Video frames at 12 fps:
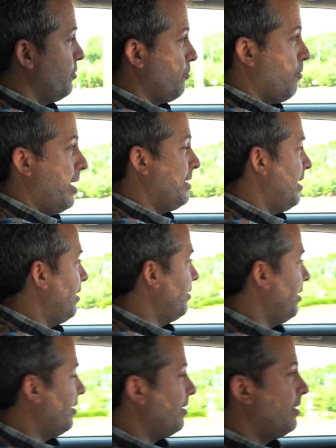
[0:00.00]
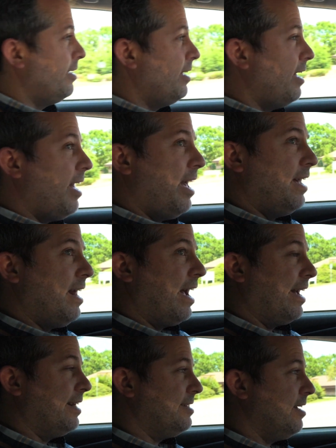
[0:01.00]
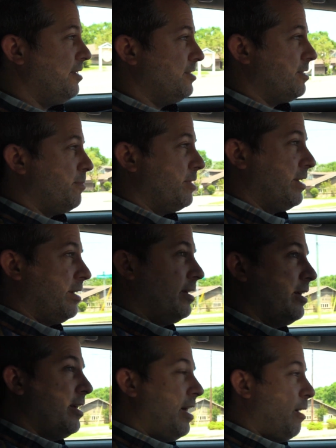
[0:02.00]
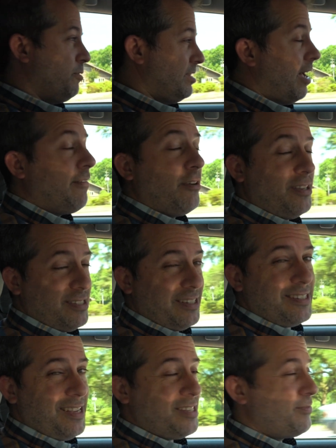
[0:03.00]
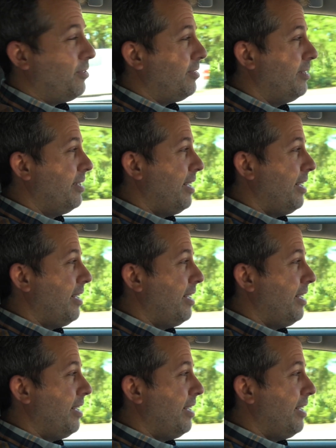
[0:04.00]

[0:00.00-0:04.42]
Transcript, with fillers: was right down there, and I got to tell you something, I was not very successful.